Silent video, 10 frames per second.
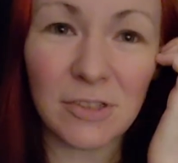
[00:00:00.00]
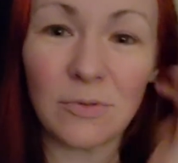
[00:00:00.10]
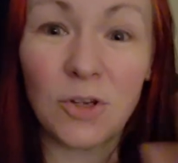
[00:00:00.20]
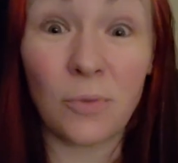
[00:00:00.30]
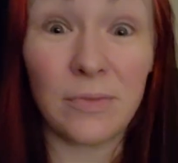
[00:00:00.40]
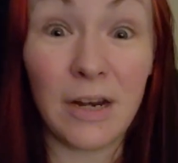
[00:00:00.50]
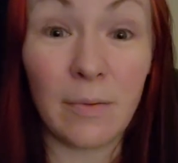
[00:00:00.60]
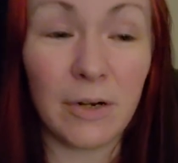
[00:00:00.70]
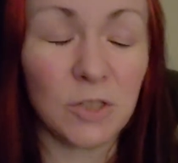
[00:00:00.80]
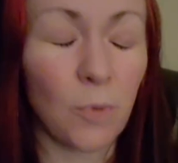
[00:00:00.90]
So don't
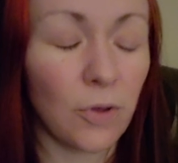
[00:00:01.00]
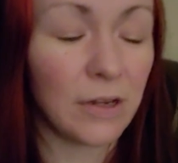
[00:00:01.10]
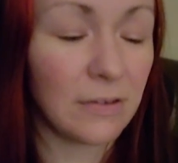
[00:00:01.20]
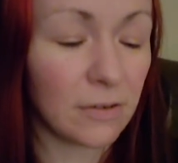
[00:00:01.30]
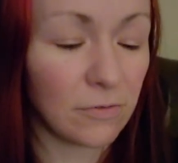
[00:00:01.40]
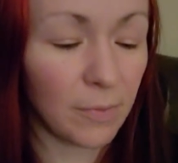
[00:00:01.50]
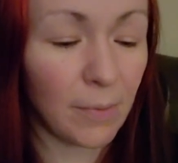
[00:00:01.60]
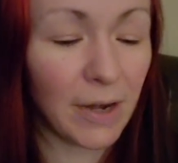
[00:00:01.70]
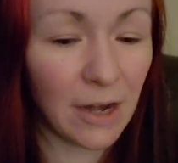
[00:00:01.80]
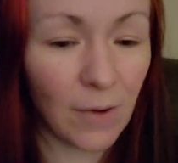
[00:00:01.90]
anybody spoil anything for me.
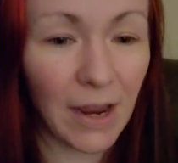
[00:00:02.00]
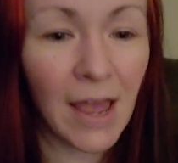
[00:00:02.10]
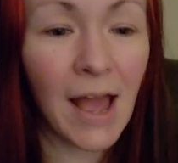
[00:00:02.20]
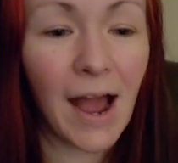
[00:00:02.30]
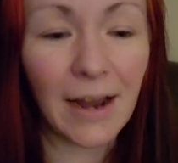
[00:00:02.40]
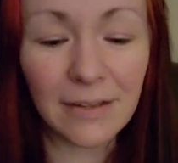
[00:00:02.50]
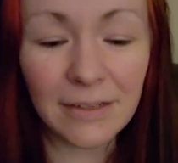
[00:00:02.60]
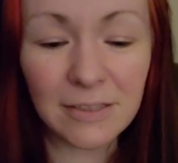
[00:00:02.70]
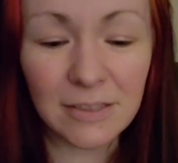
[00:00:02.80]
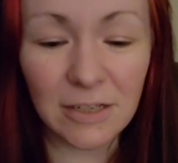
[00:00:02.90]
But anyway, I
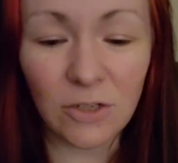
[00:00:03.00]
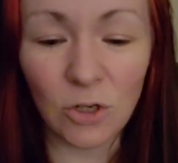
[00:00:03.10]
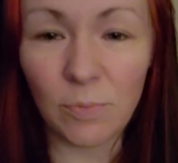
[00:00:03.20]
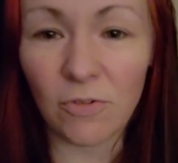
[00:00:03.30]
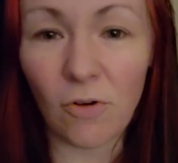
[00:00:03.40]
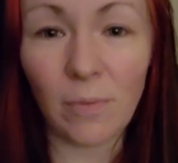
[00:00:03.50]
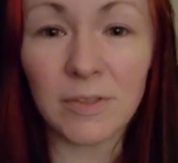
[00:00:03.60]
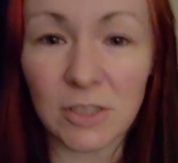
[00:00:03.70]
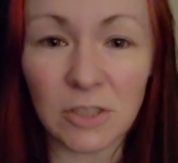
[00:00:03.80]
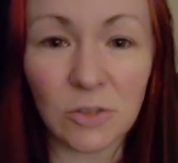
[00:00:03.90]
like to see good
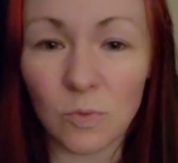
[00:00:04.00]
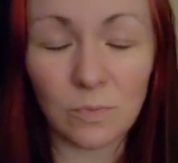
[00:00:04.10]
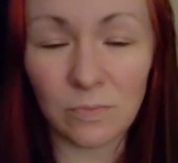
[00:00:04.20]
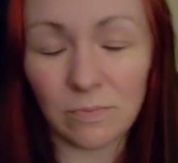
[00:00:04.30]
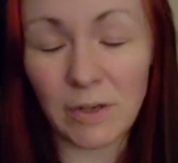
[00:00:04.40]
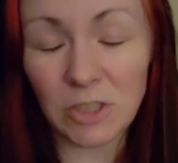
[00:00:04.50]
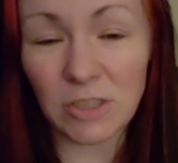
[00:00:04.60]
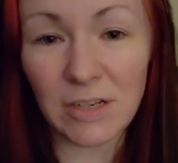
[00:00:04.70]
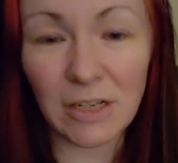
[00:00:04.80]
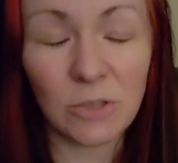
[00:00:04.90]
performances as much
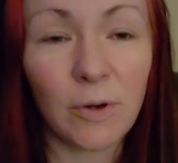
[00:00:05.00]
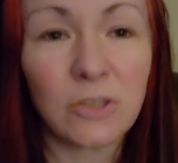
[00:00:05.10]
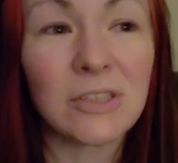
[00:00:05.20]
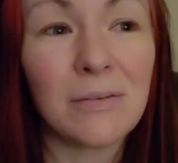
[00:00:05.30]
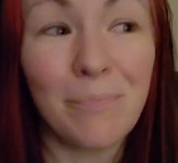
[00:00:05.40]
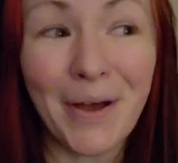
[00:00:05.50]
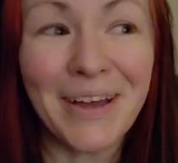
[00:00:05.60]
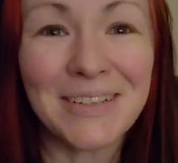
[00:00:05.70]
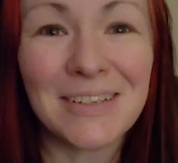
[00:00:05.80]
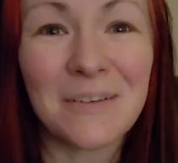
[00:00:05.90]
as the next person,
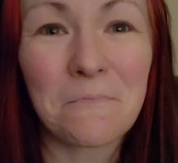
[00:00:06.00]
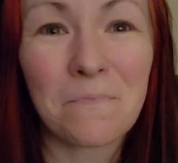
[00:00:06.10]
but